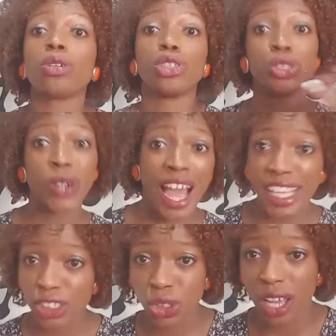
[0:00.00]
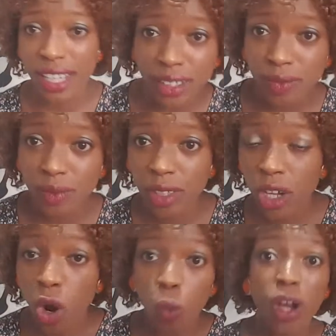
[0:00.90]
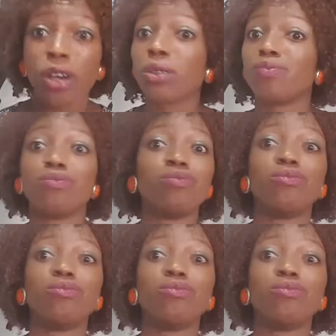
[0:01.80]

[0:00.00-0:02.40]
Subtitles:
to drag each other. We're going to